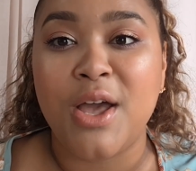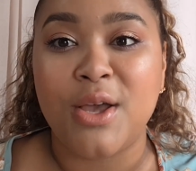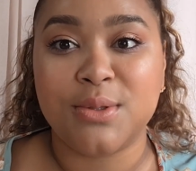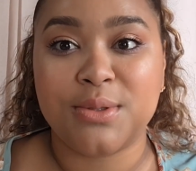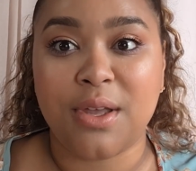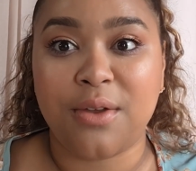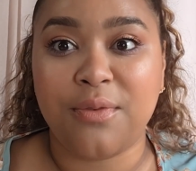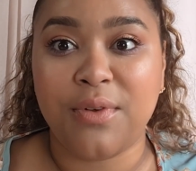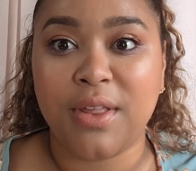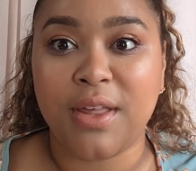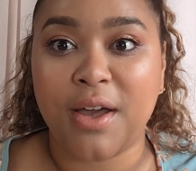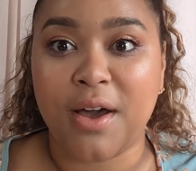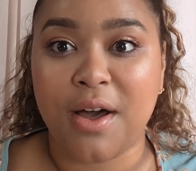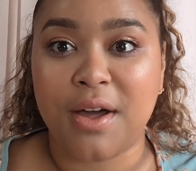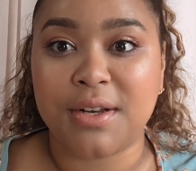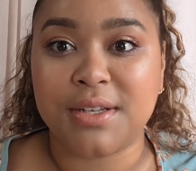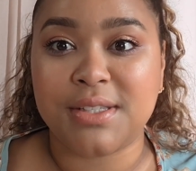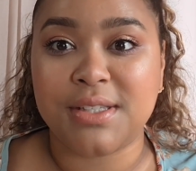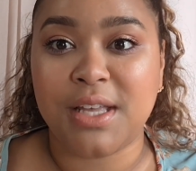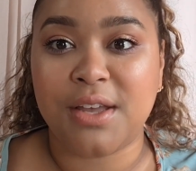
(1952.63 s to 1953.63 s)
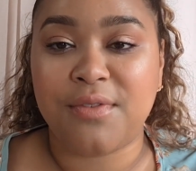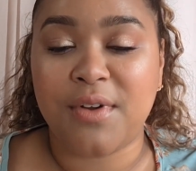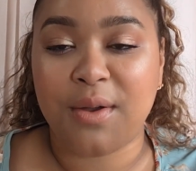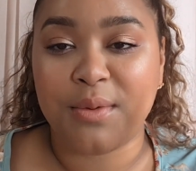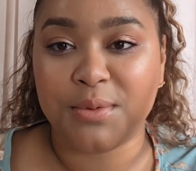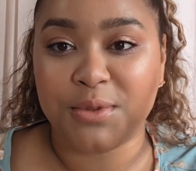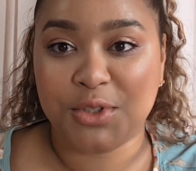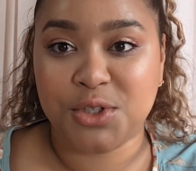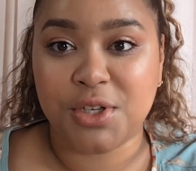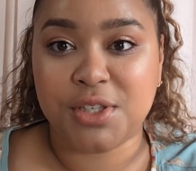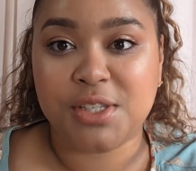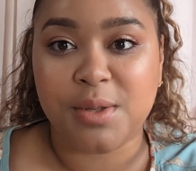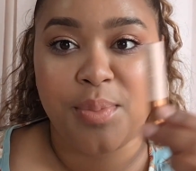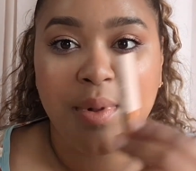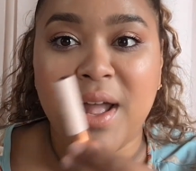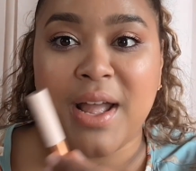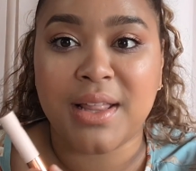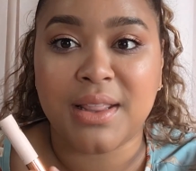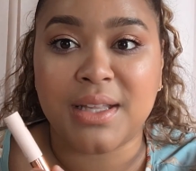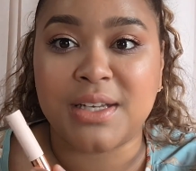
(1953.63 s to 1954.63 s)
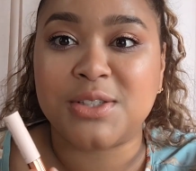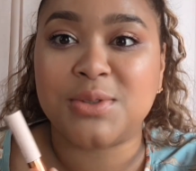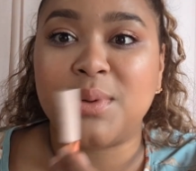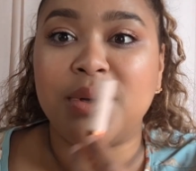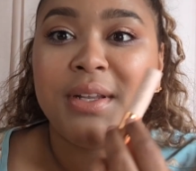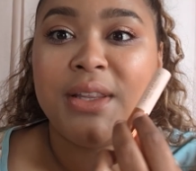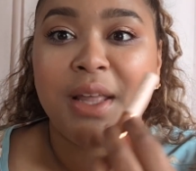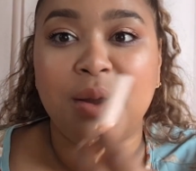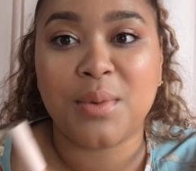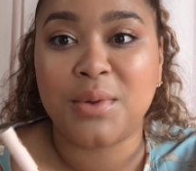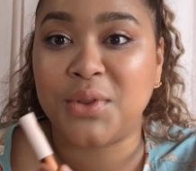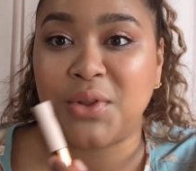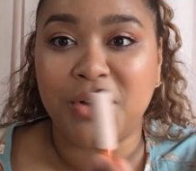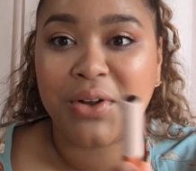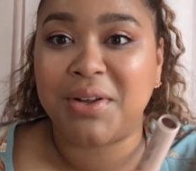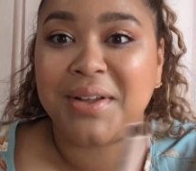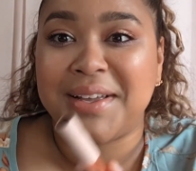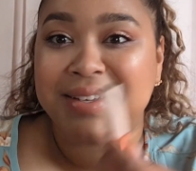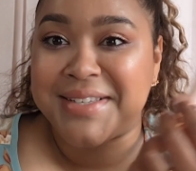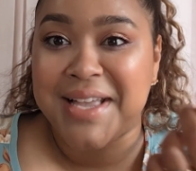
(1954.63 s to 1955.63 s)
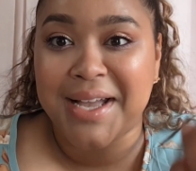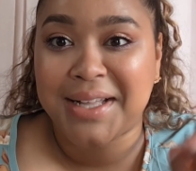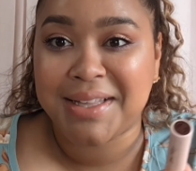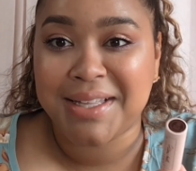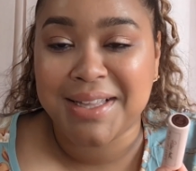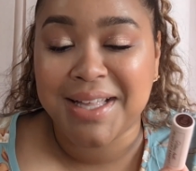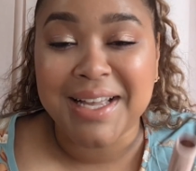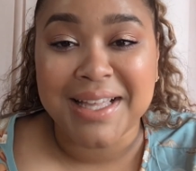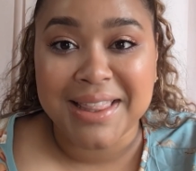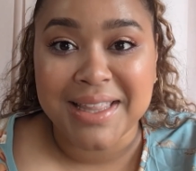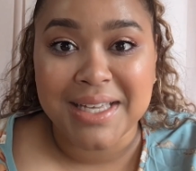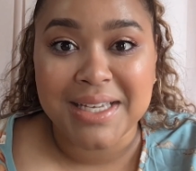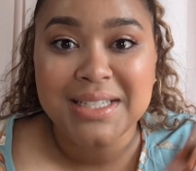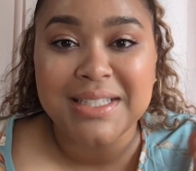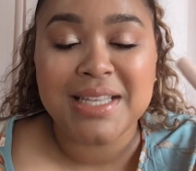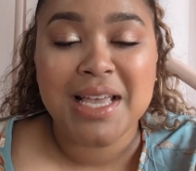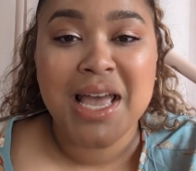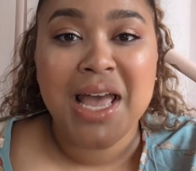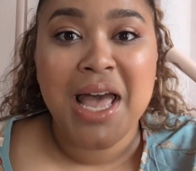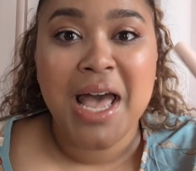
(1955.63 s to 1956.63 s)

So I feel like, honestly, if I was just applying this one, they would look exactly like this.